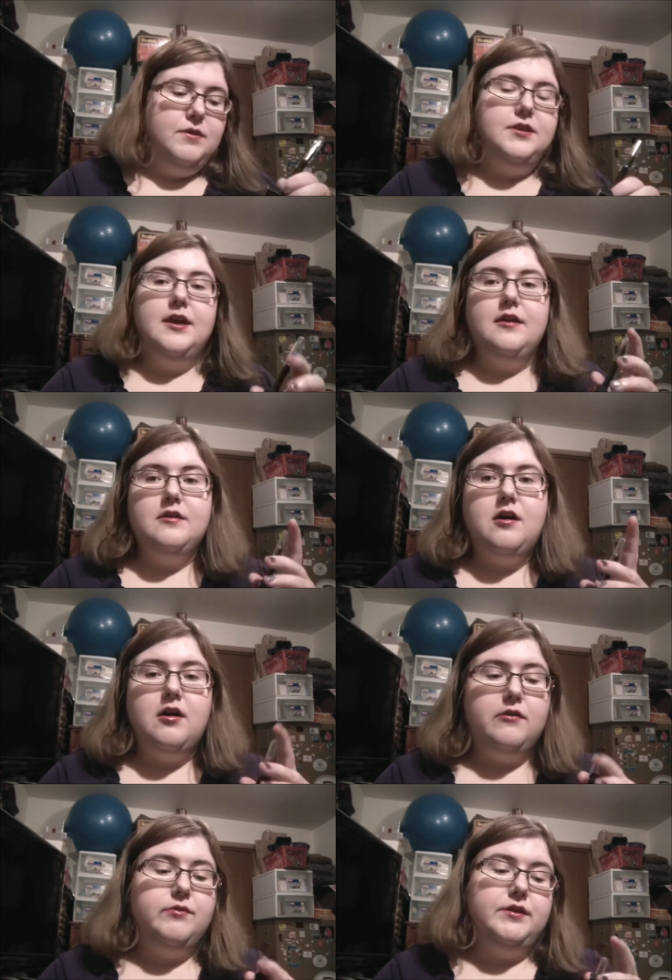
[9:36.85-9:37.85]
But they
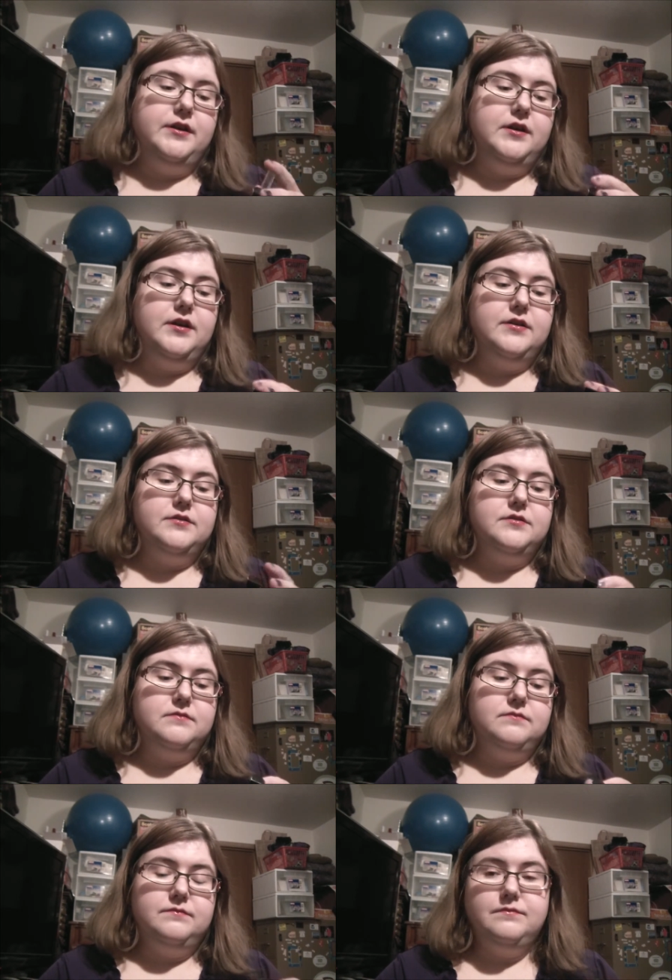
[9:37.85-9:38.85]
are really
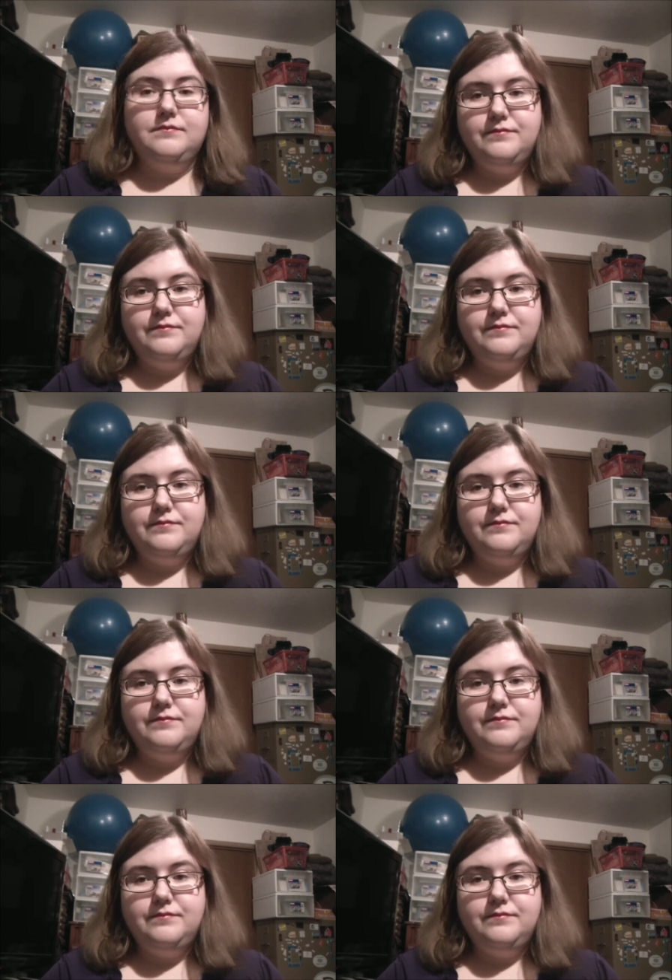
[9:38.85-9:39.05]
nice.